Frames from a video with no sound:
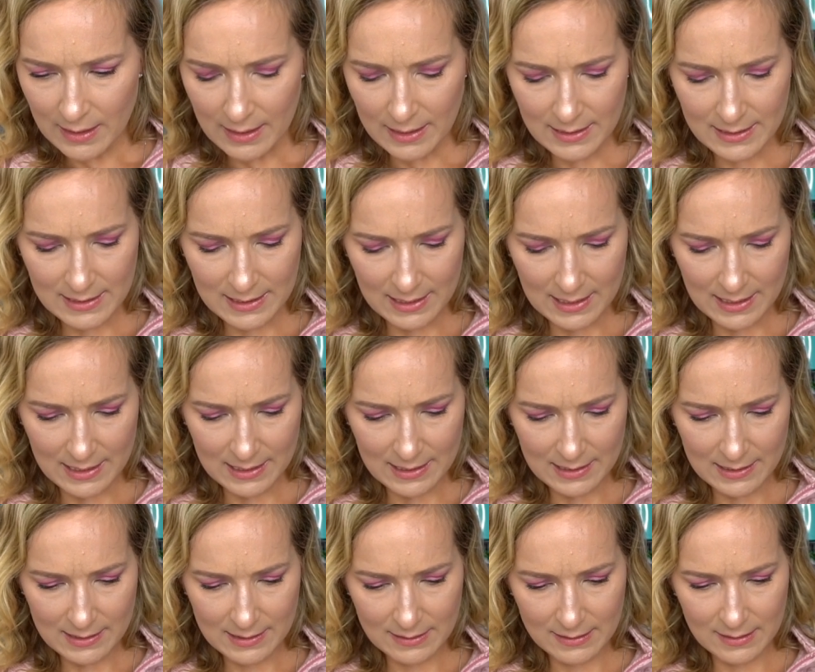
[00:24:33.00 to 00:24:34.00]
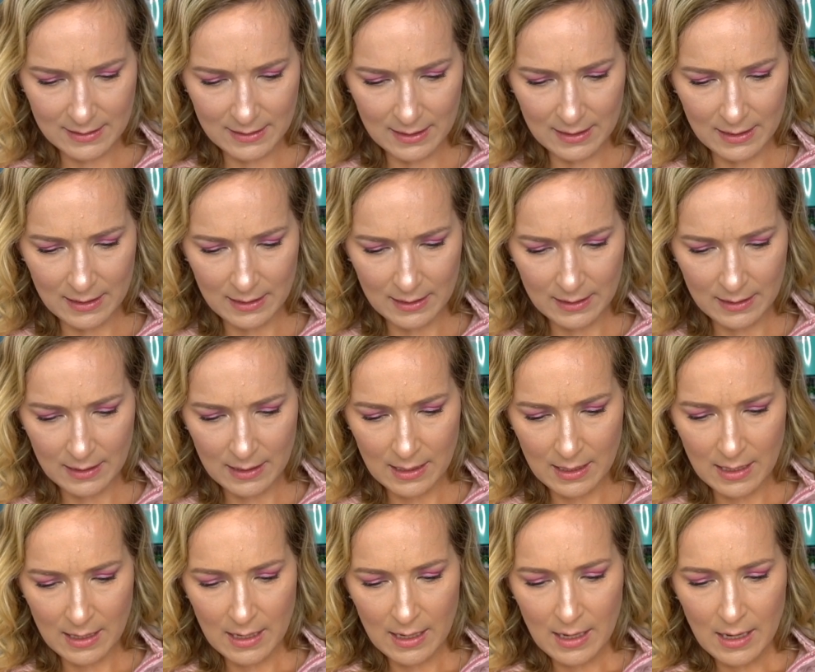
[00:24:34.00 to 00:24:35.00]
It says
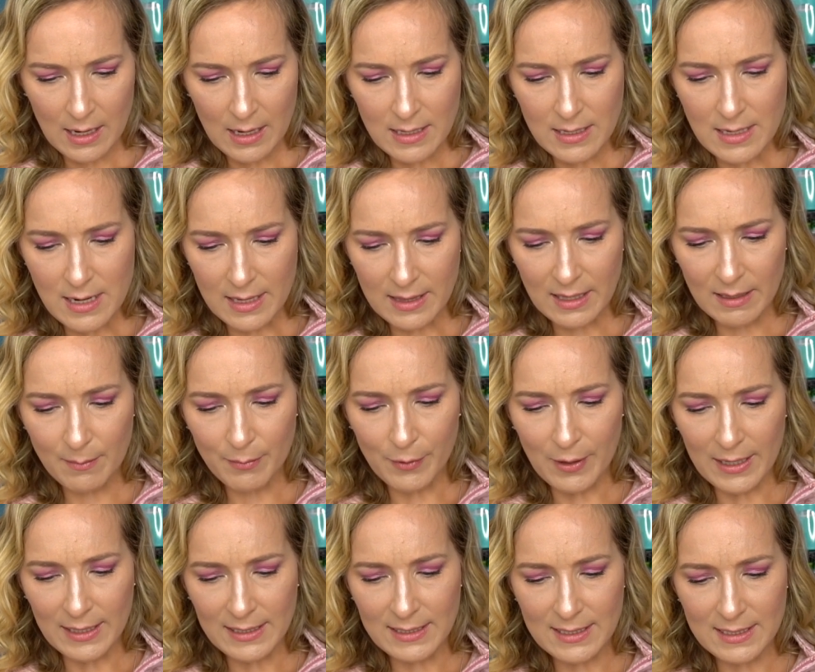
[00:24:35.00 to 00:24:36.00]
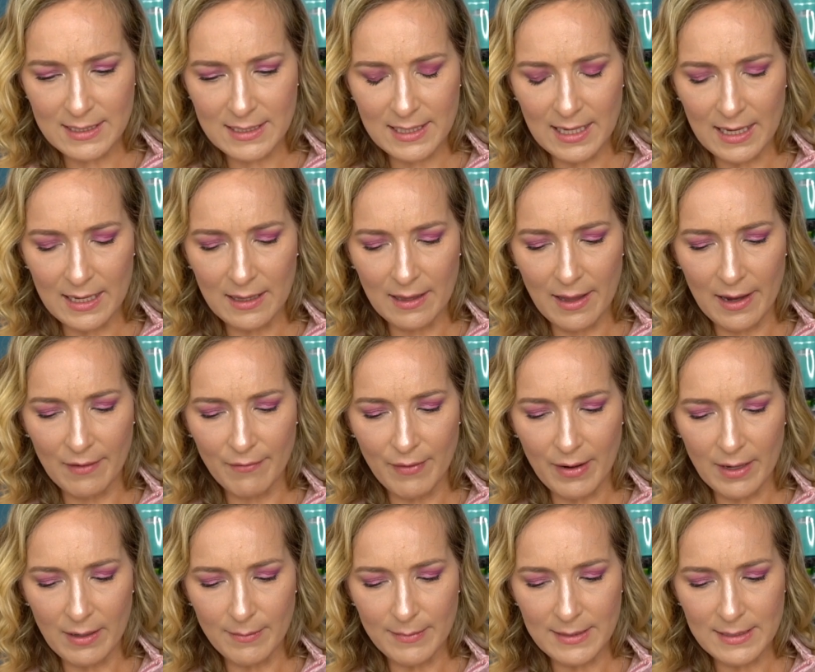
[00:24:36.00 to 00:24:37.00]
Nothing brightens the skin like
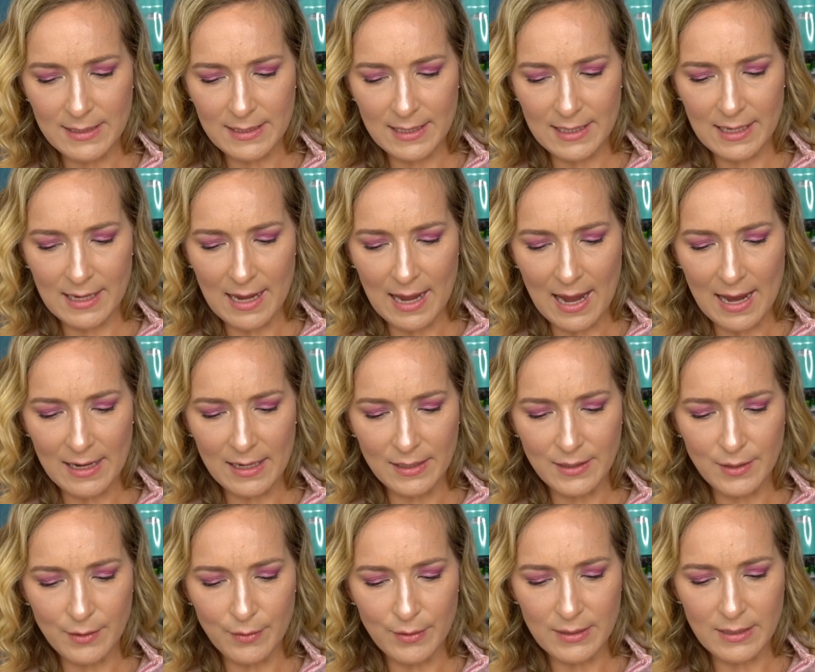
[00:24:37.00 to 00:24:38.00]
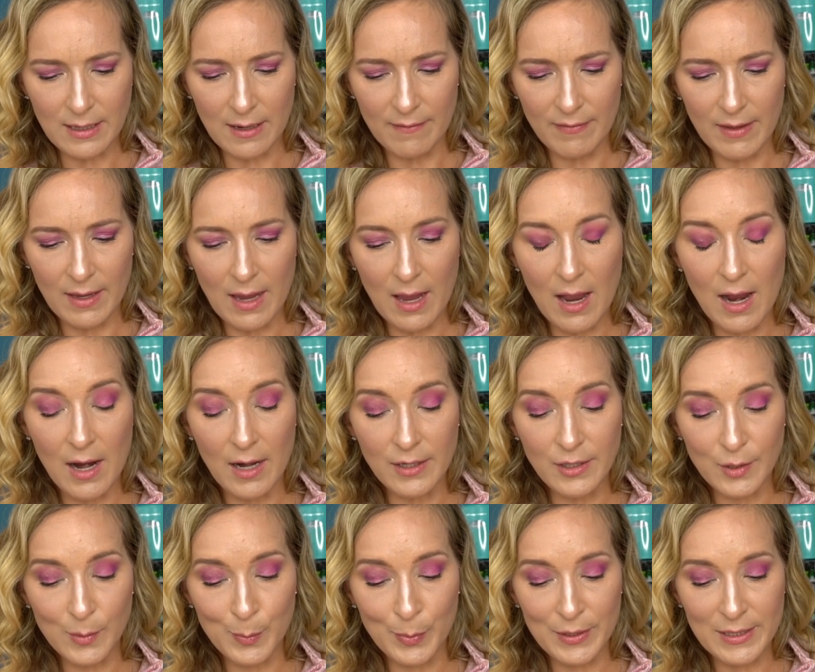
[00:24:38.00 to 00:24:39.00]
vitamin C. Add a dose of the
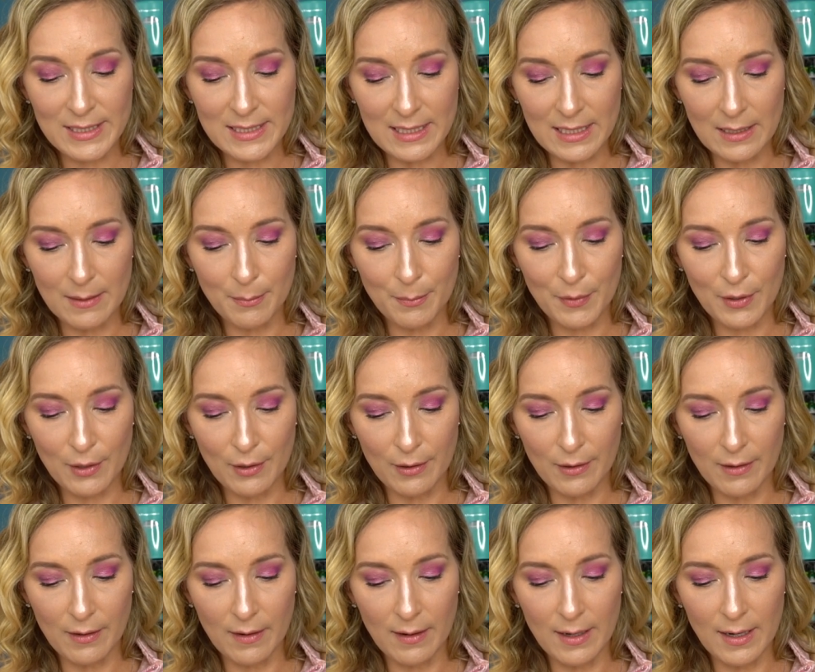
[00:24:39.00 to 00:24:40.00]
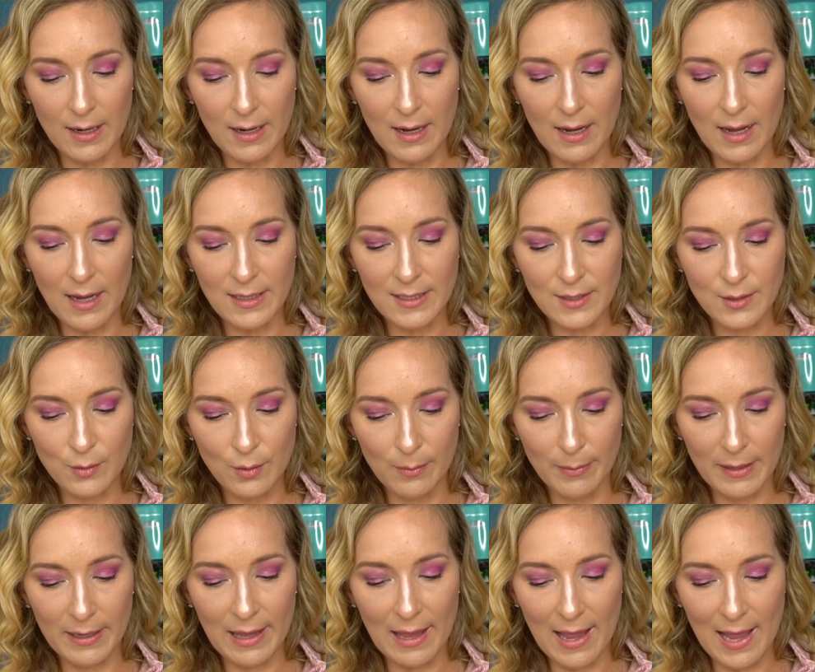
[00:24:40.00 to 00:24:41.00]
100% pure
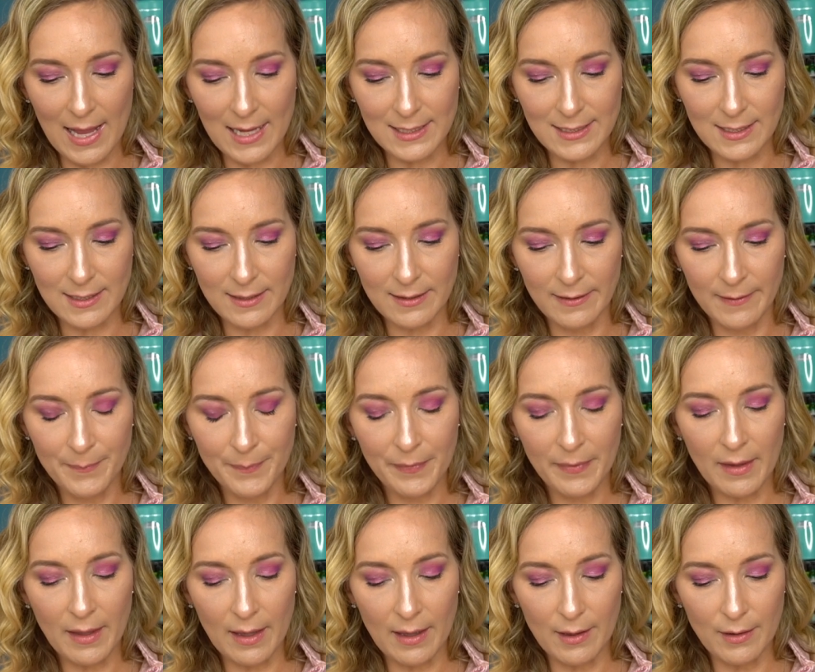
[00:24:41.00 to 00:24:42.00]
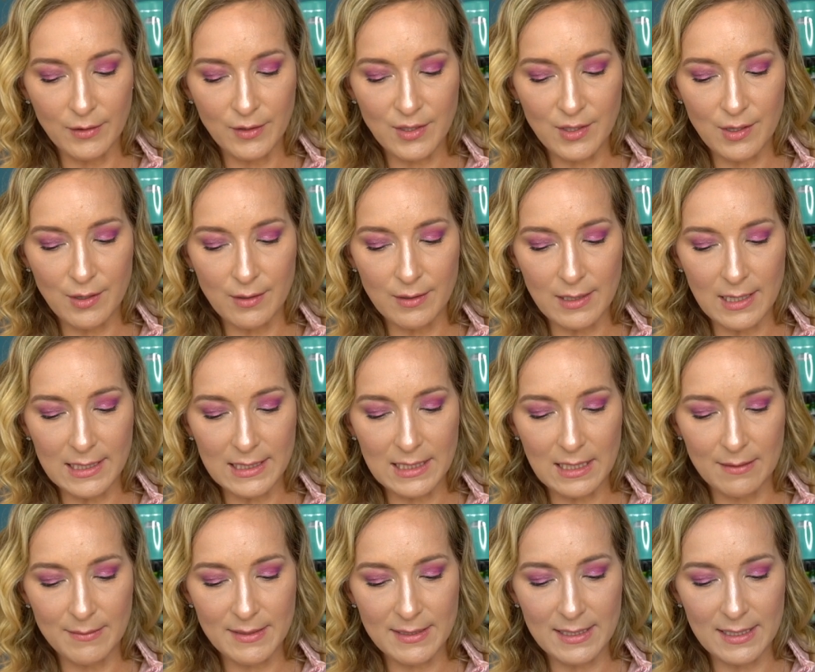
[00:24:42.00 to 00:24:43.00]
ascorbic acid L to your
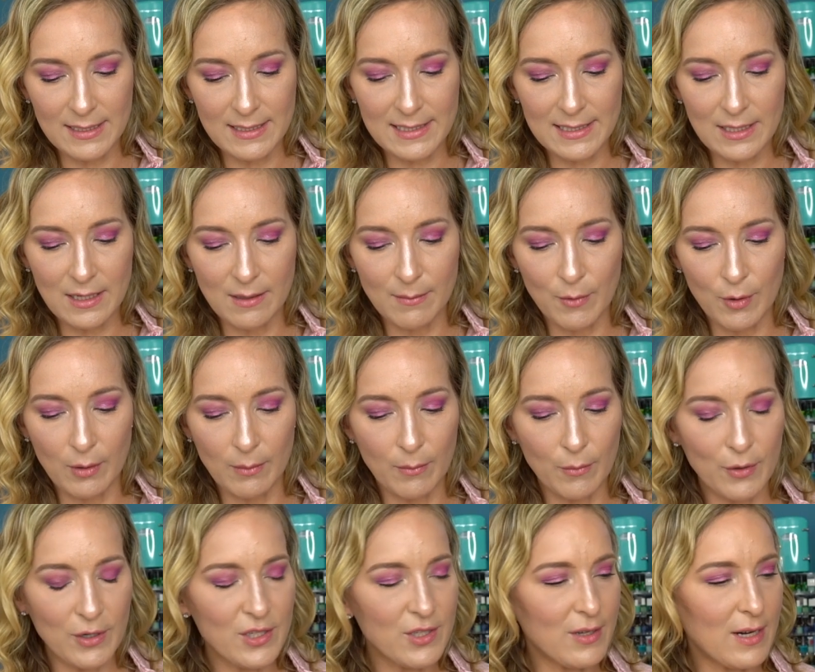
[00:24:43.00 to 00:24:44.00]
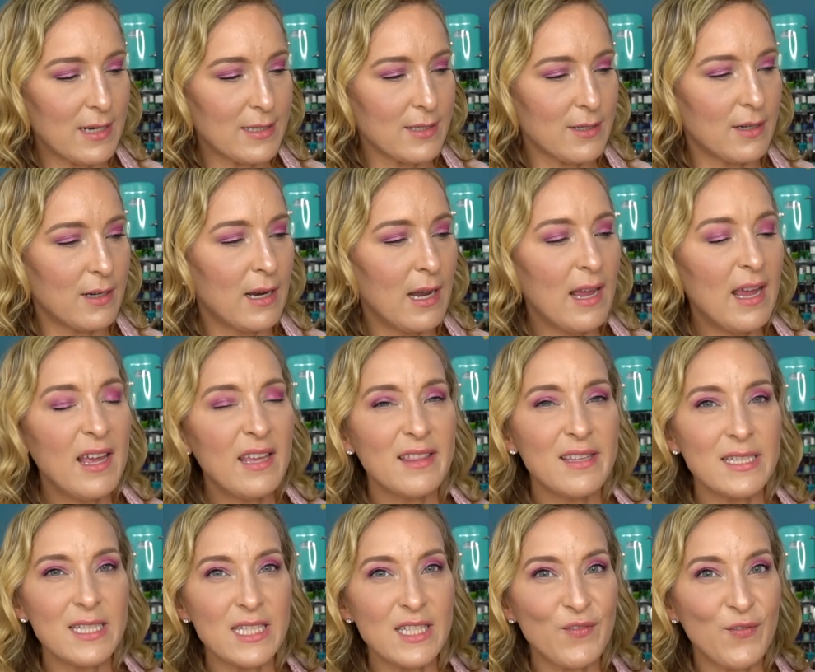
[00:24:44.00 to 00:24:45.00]
nighttime skin serum or moisturizer.
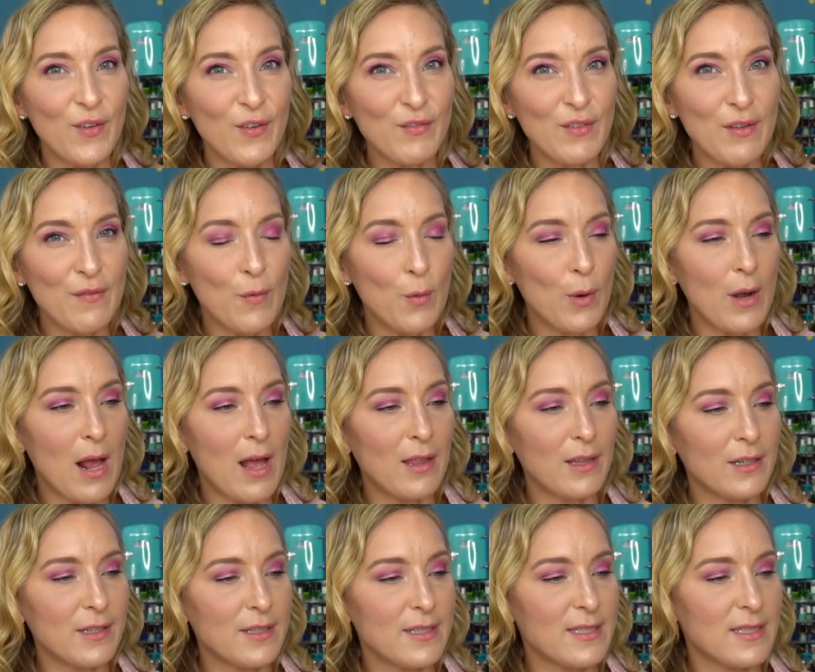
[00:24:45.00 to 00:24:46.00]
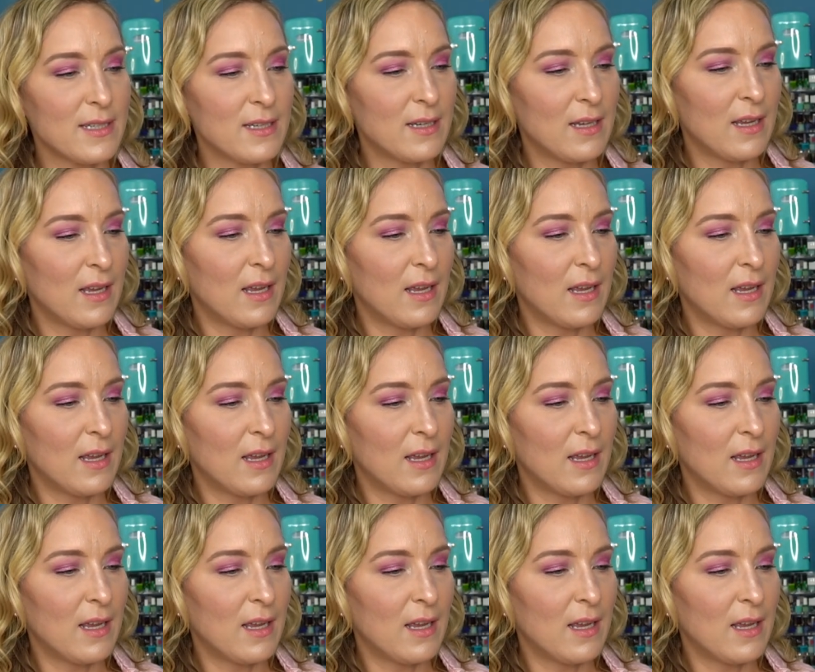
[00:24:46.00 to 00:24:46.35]
This is $54.